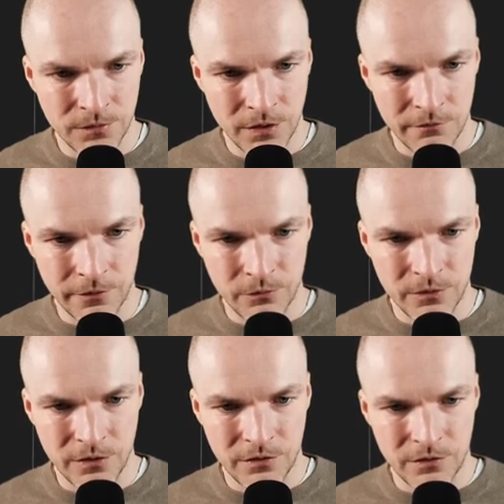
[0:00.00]
If we would
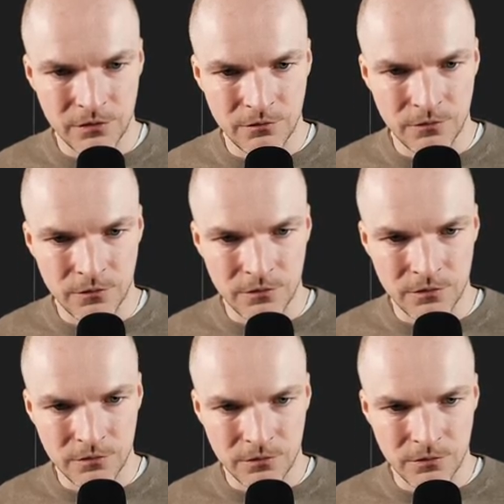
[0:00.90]
set this to
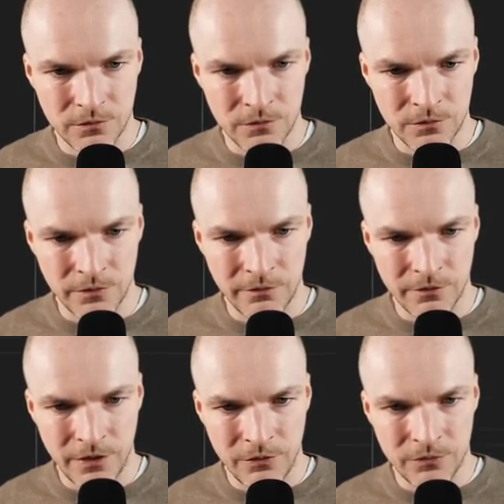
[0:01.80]
false or leave
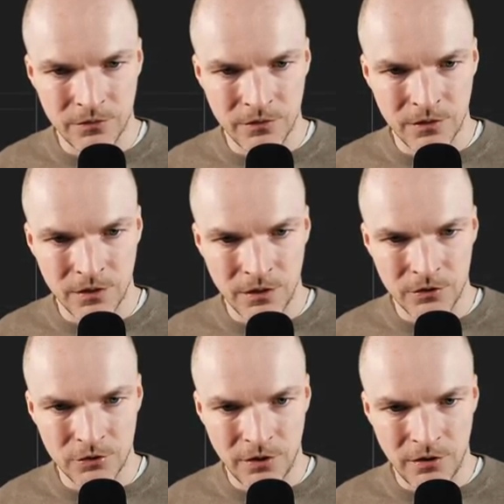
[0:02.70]
it out, it
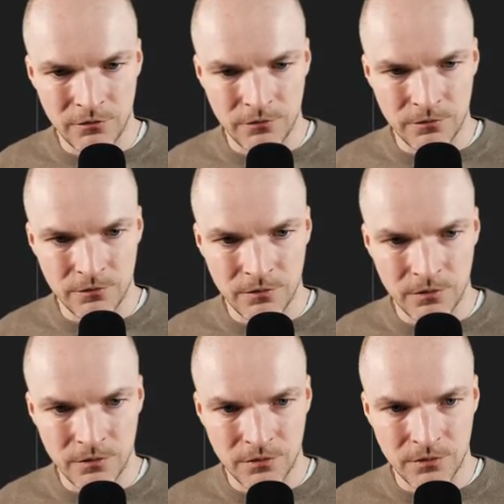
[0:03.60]
should have
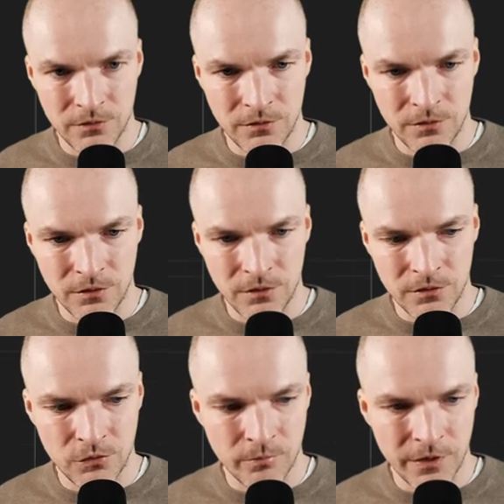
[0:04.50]
2
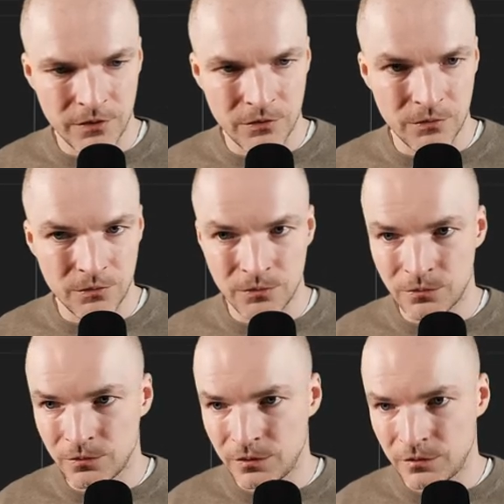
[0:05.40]
by 2
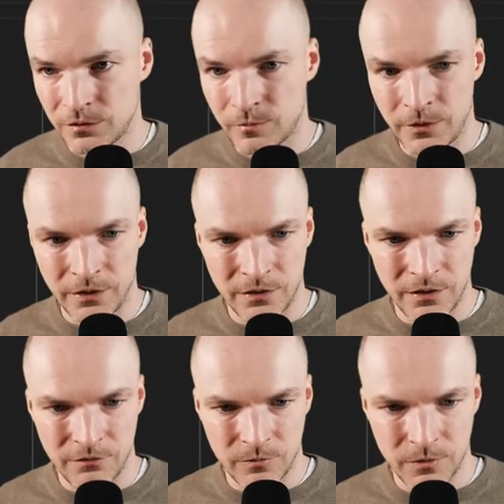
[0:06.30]
in the sprite
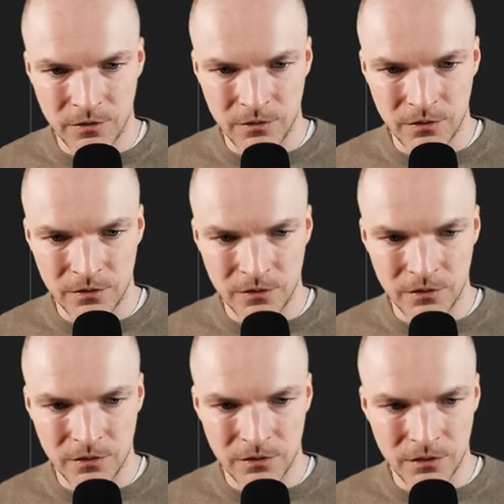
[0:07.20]
devs. But since
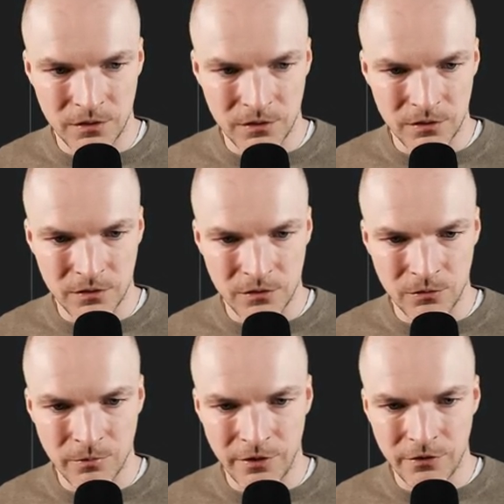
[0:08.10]
it is
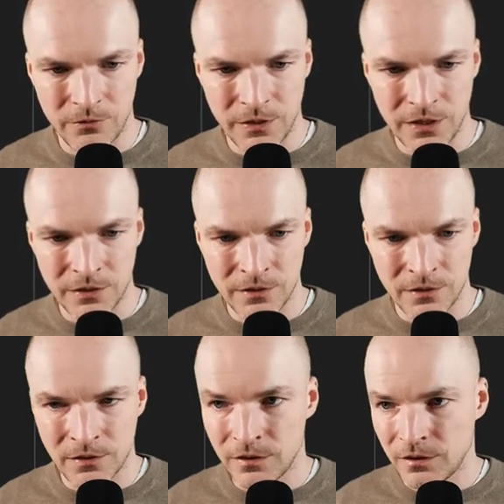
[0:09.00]
2 by 3,
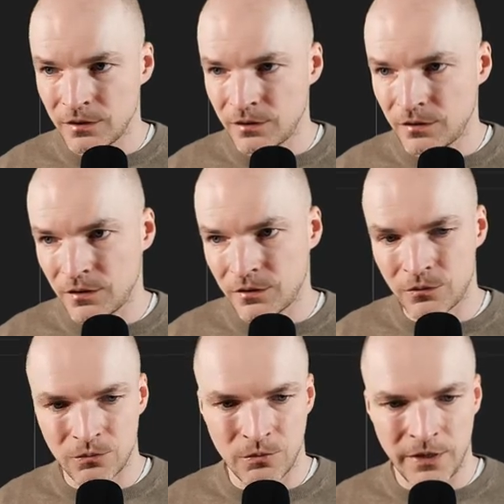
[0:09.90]

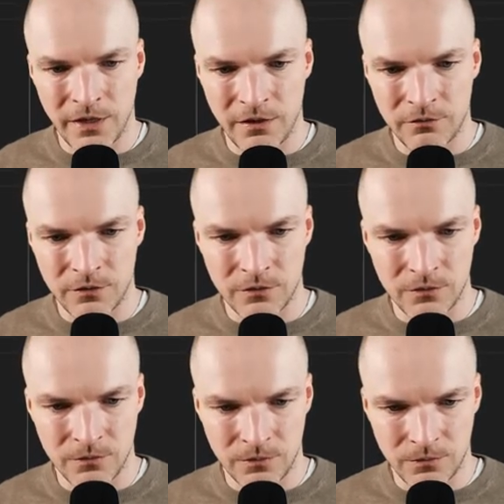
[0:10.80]
then we have to
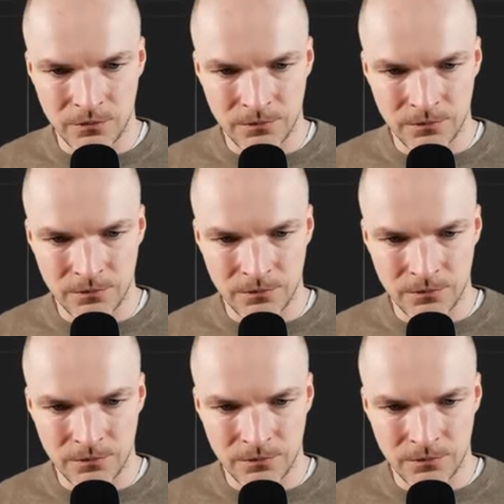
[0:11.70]
do